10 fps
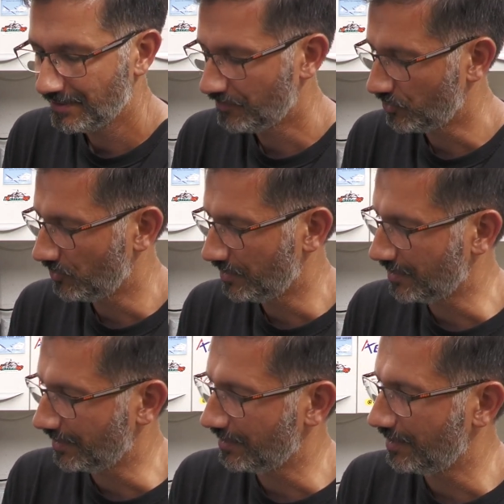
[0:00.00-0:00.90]
I'm sure that's
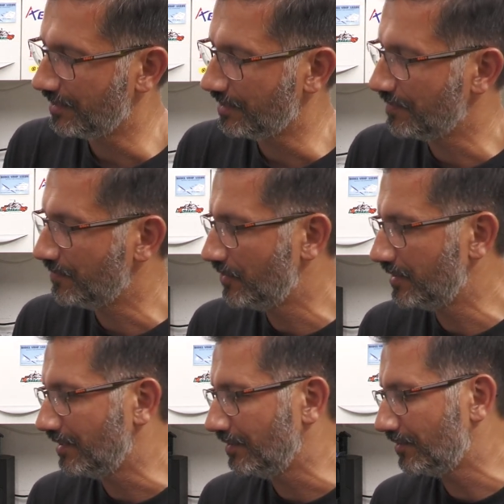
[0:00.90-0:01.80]
going to get dirty at some
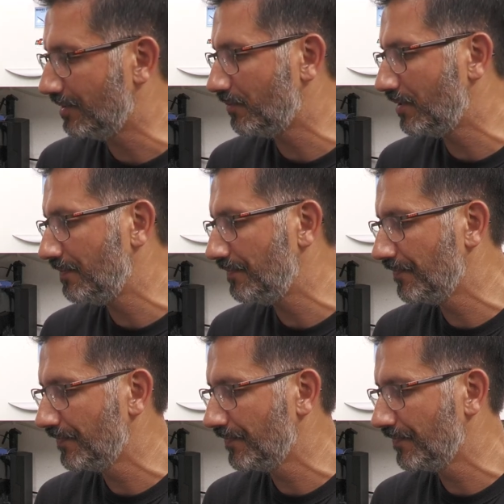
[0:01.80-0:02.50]
point. And the top one.